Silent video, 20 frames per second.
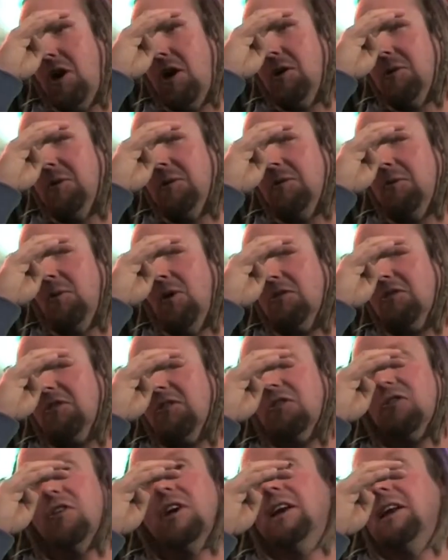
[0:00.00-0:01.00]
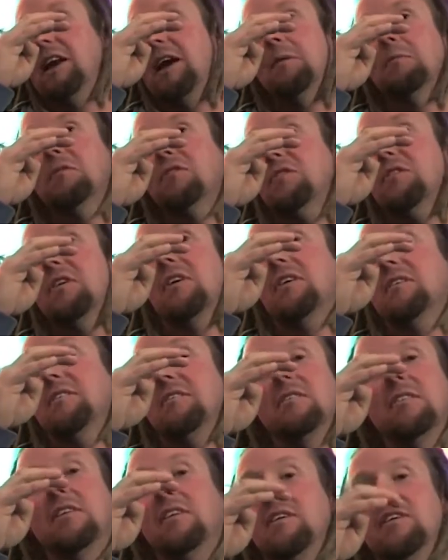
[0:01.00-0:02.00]
a mile and watch the street lamps for like
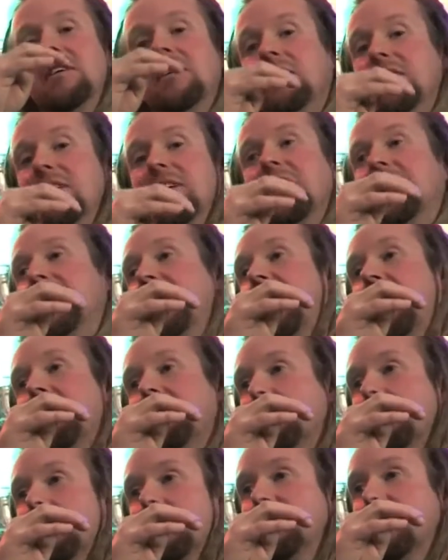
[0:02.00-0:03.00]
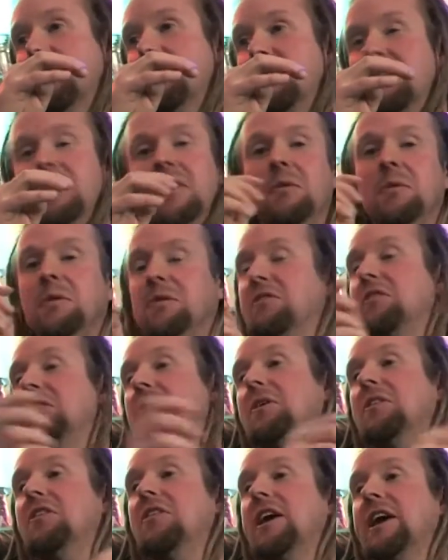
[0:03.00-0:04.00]
an hour or something. They wouldn't
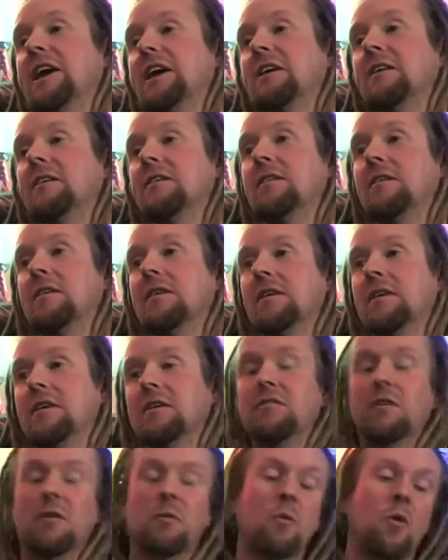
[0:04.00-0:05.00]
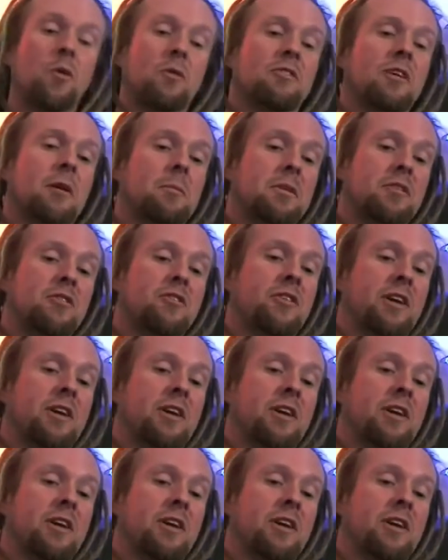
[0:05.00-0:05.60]
do right. a thing. Right. So I walked up the